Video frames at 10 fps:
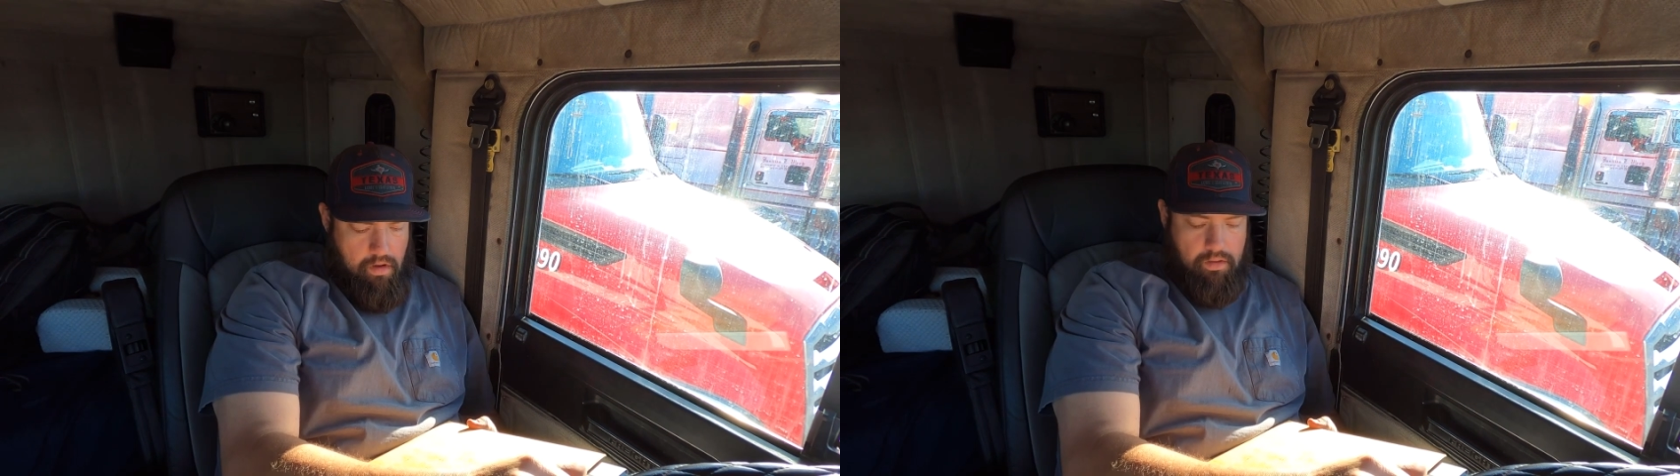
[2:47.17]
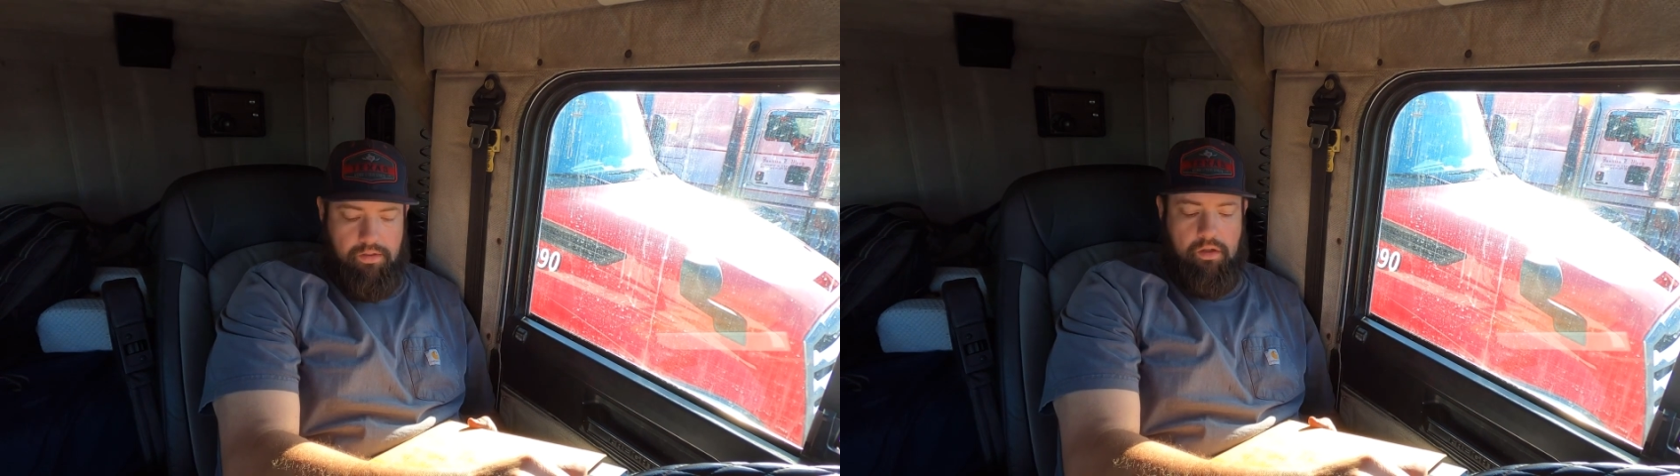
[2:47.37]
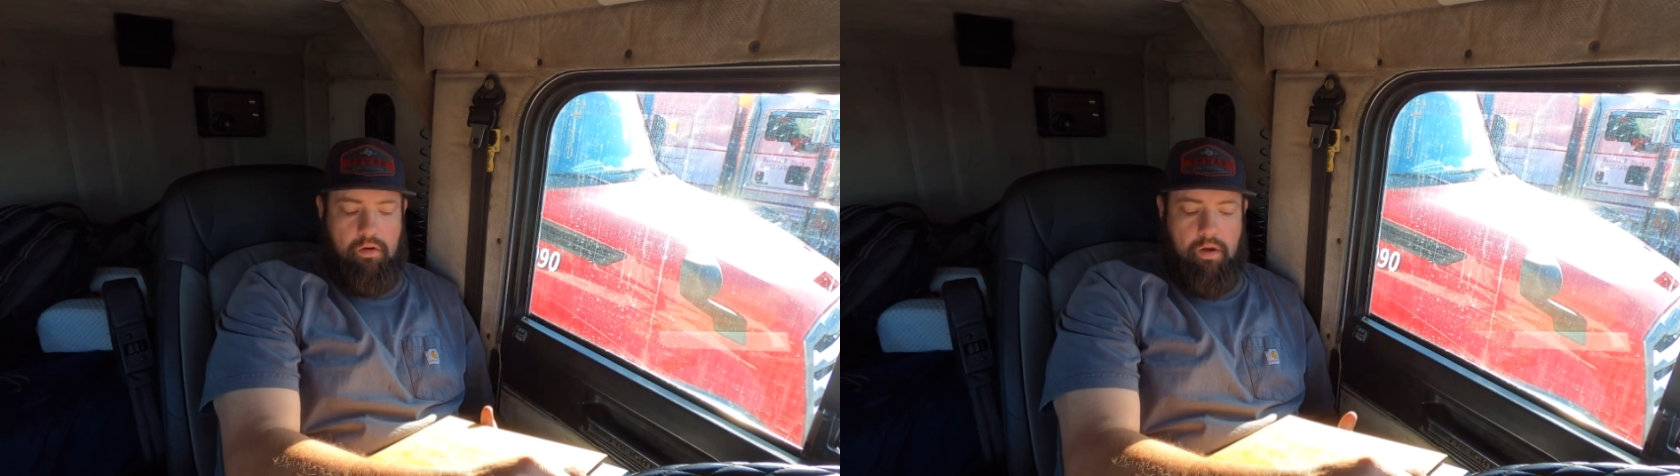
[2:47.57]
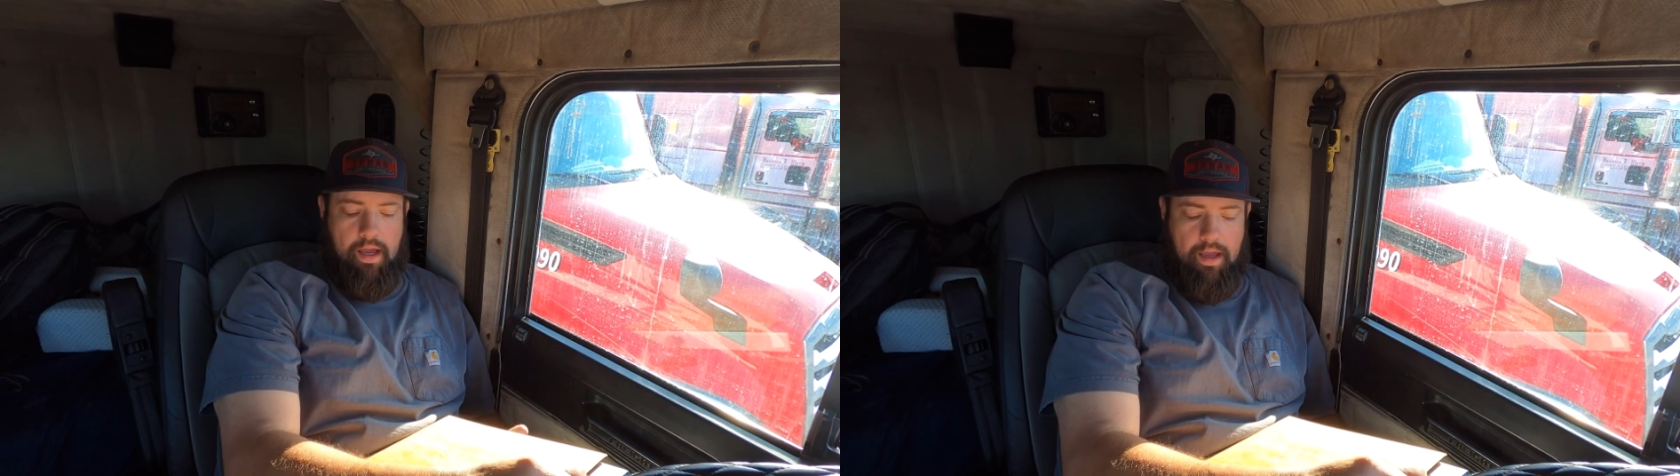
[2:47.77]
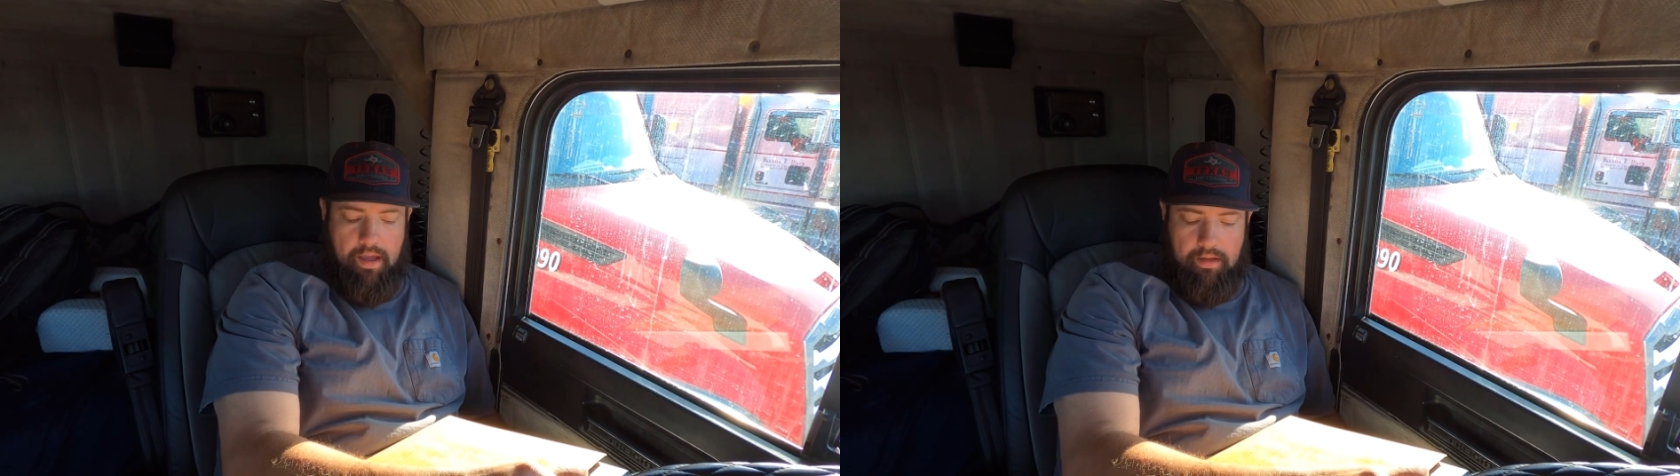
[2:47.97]
Also, I
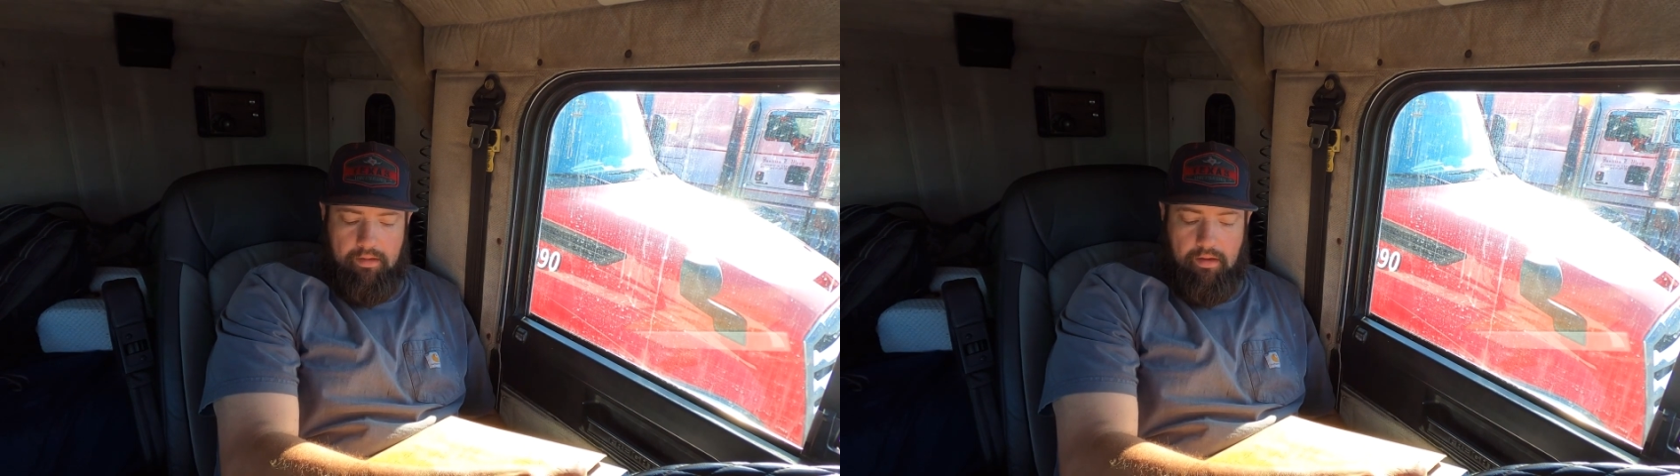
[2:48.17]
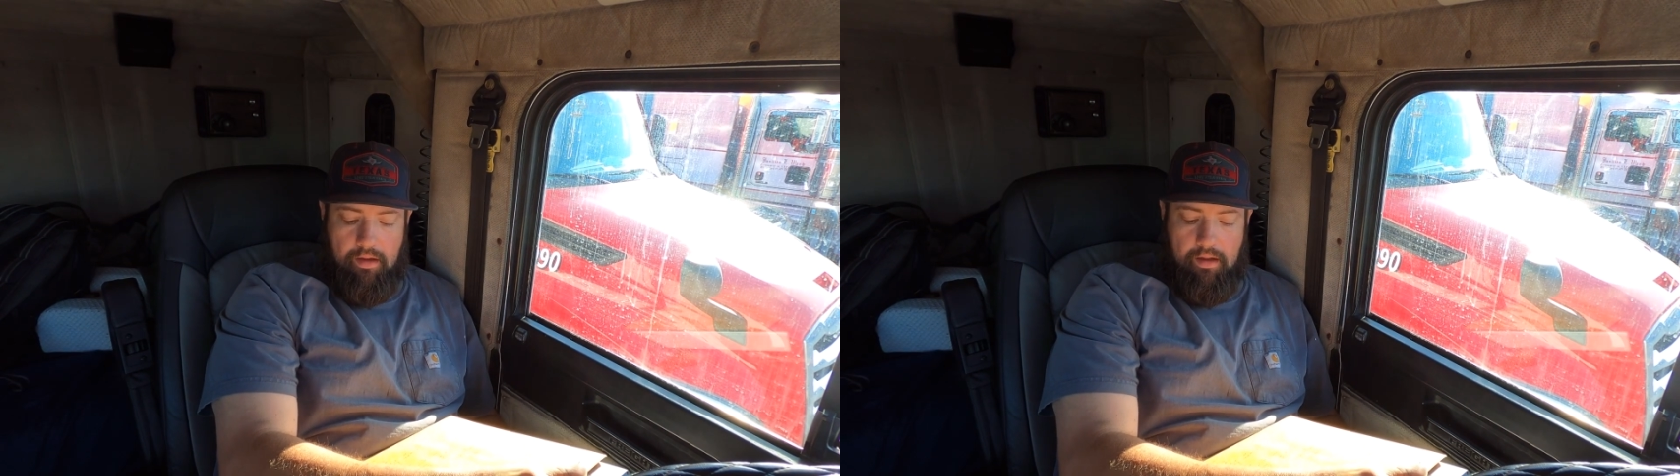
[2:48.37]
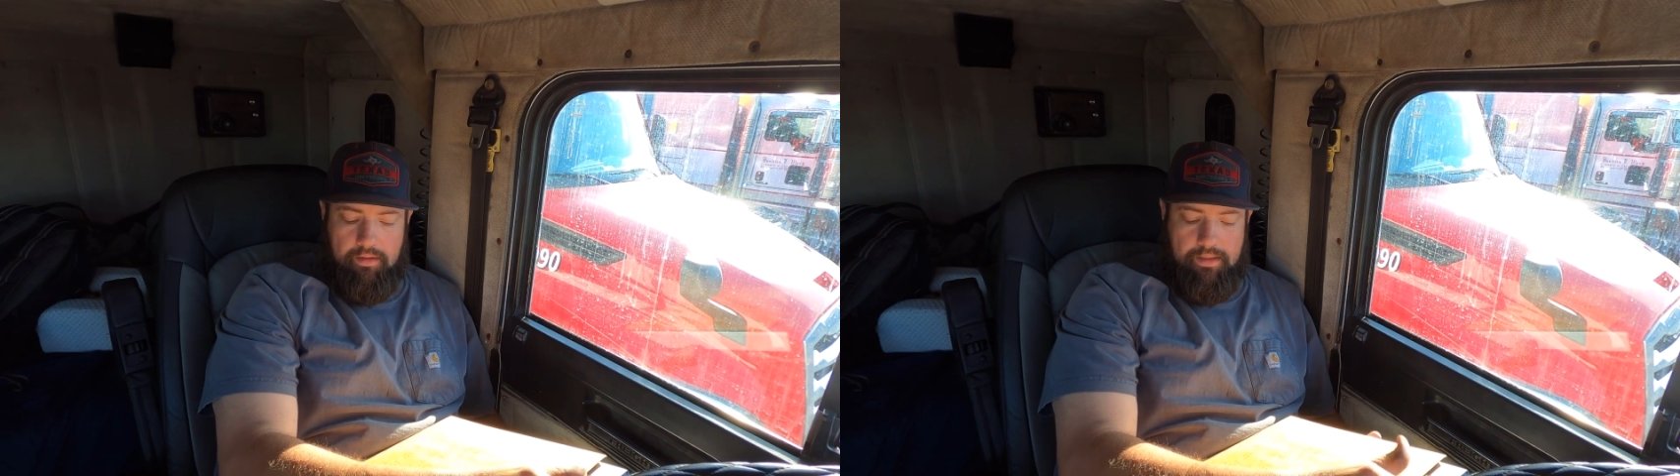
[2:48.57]
had a